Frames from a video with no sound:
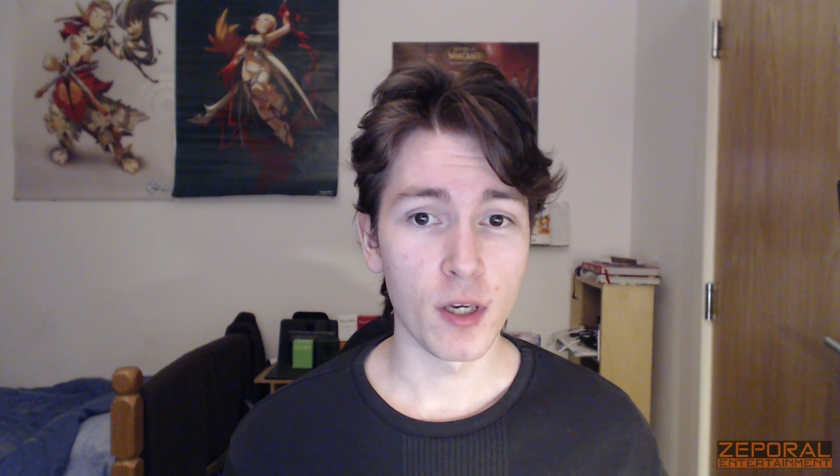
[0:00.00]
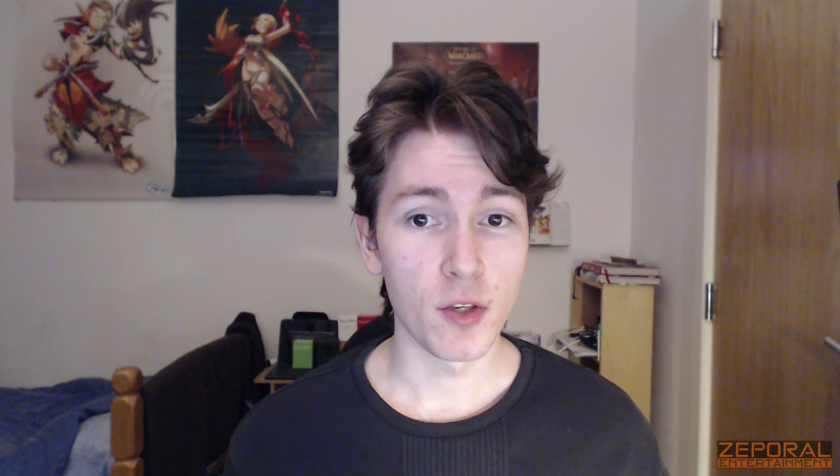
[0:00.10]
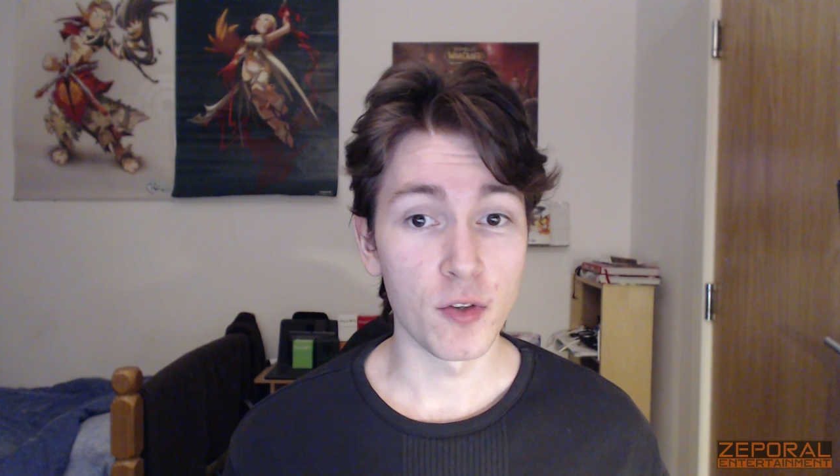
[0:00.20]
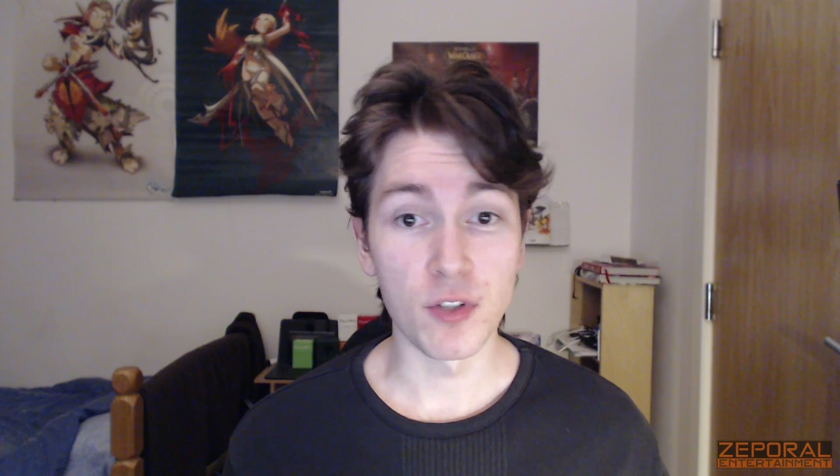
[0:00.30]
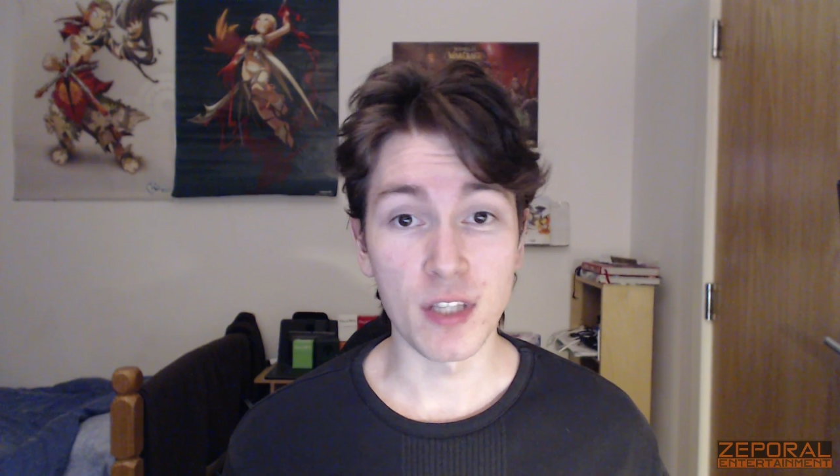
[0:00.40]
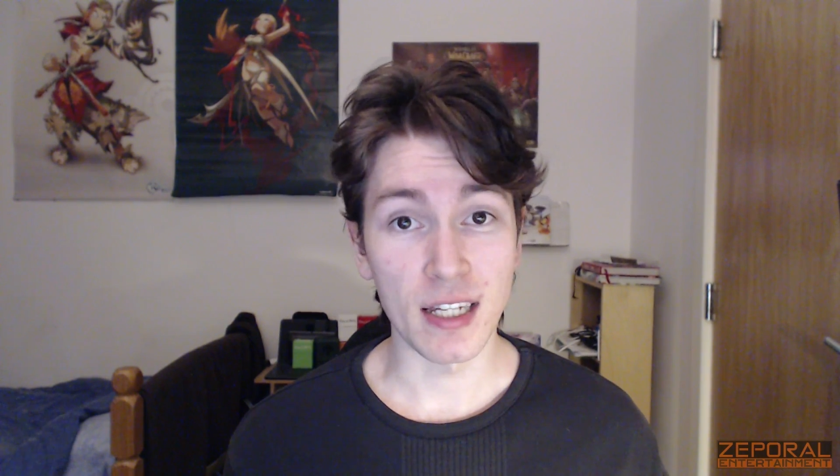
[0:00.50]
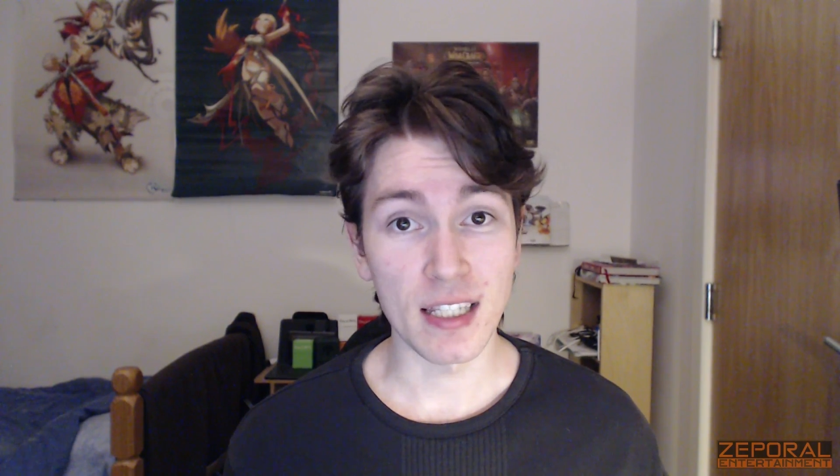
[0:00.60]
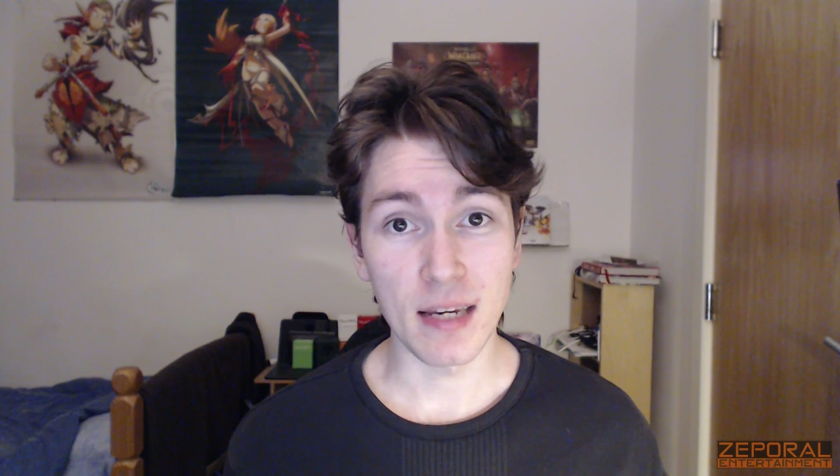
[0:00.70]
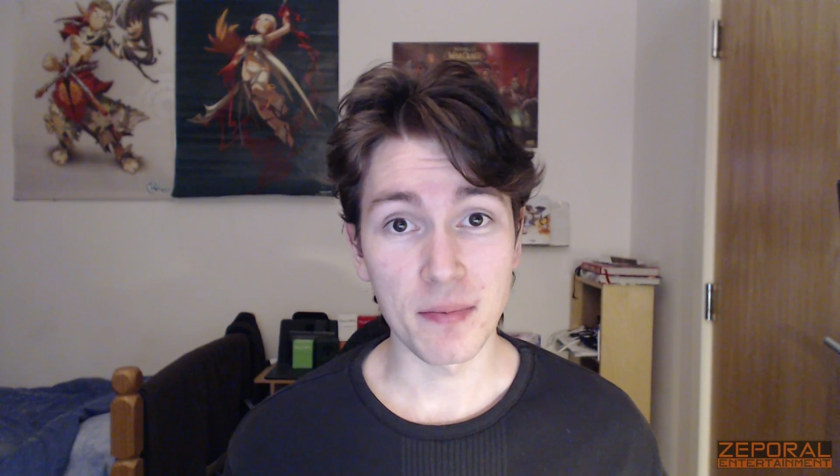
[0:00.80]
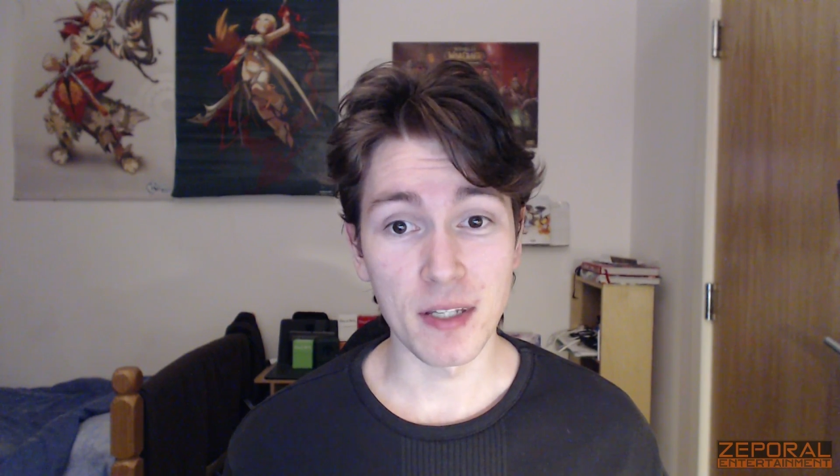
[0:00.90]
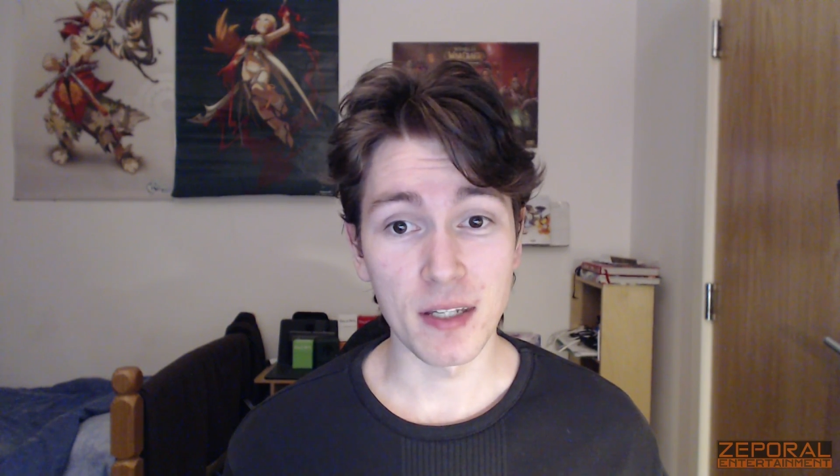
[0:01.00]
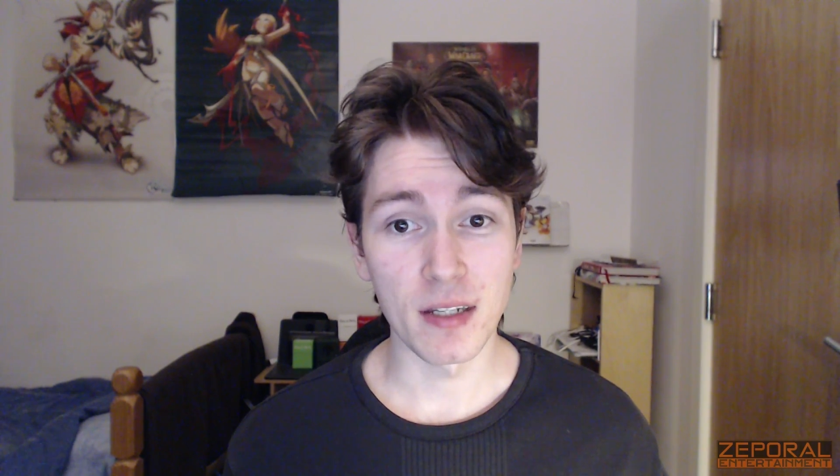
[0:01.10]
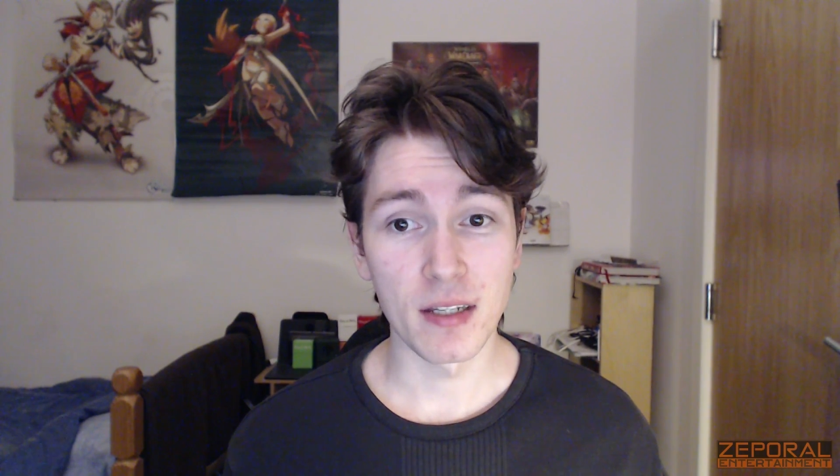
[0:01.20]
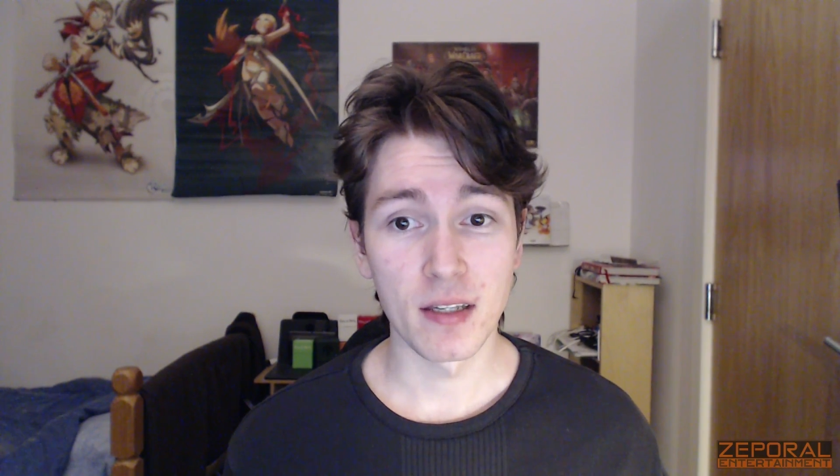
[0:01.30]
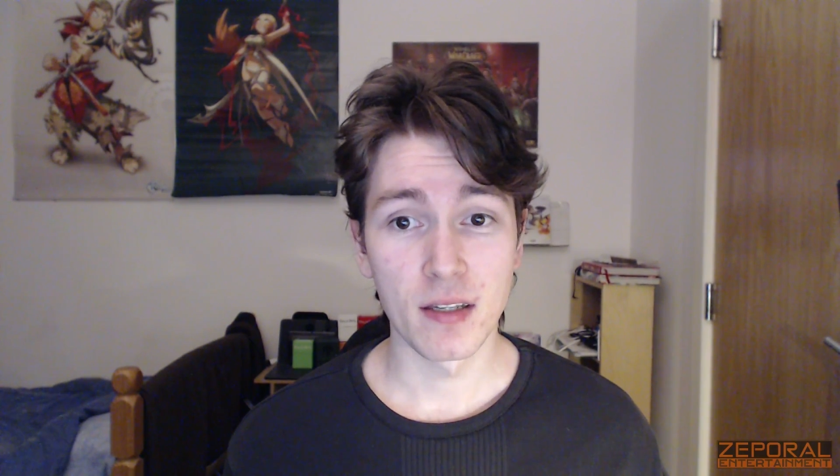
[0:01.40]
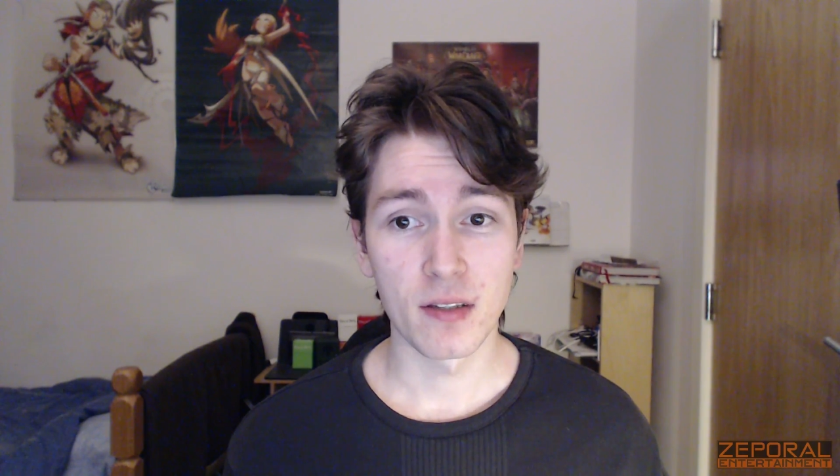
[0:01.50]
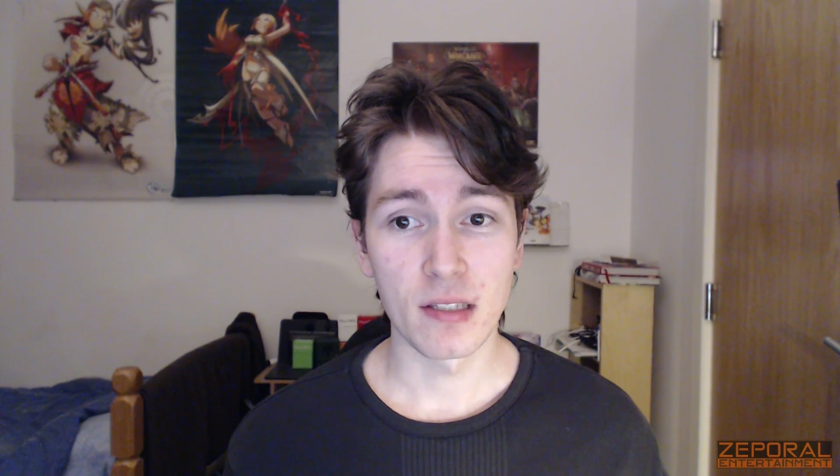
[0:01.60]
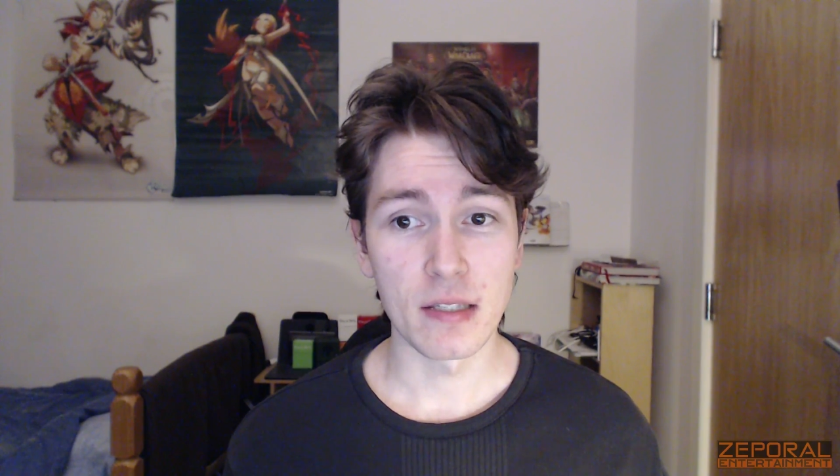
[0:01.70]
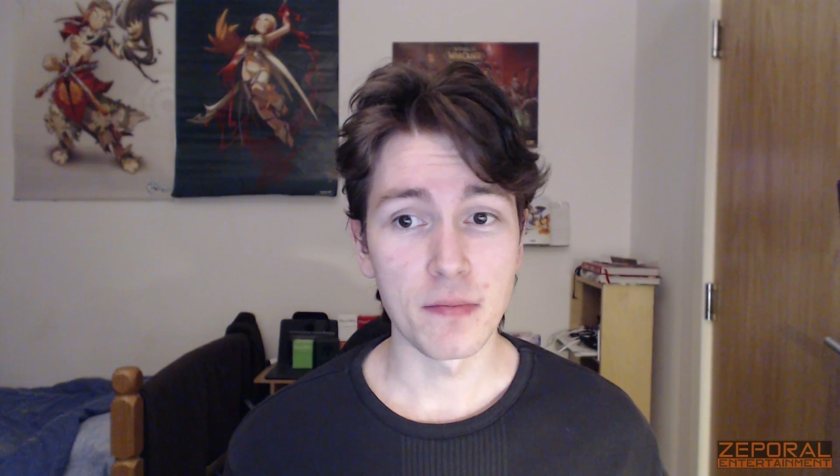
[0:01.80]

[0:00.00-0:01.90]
you just accept it because it's